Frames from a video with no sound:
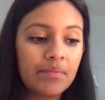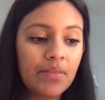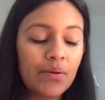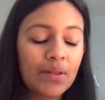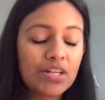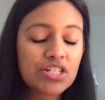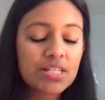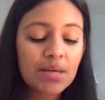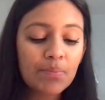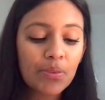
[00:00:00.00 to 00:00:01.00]
they're like, just
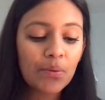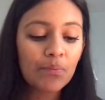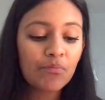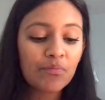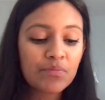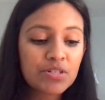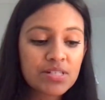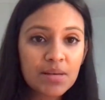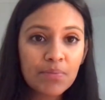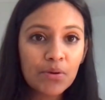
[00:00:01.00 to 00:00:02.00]
keep through.
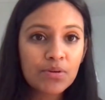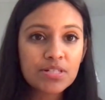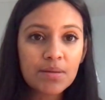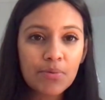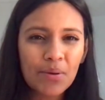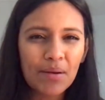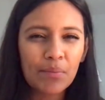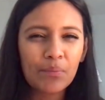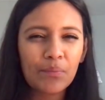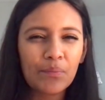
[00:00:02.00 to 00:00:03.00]
And
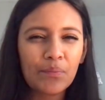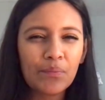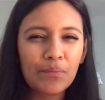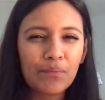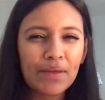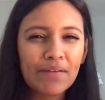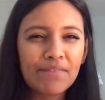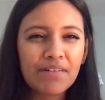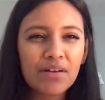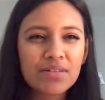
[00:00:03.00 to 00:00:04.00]
I like
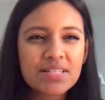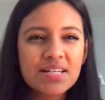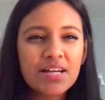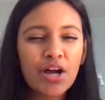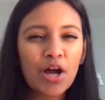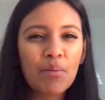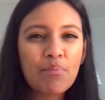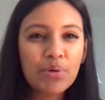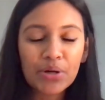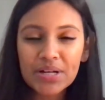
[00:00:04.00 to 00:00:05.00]
felt a
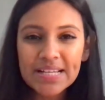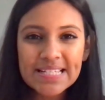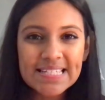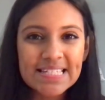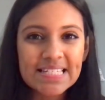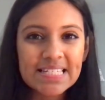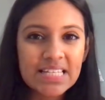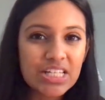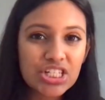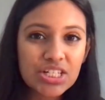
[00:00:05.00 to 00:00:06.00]
burning
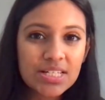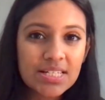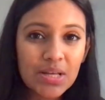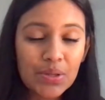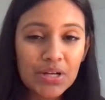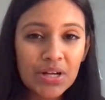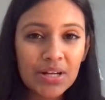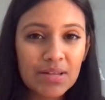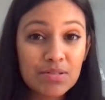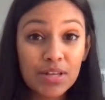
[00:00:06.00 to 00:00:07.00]
sensation down there.
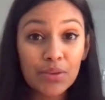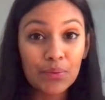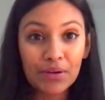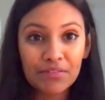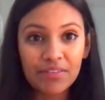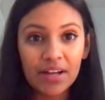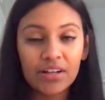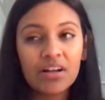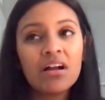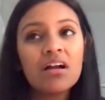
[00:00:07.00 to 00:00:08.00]
It was like the ring of fire.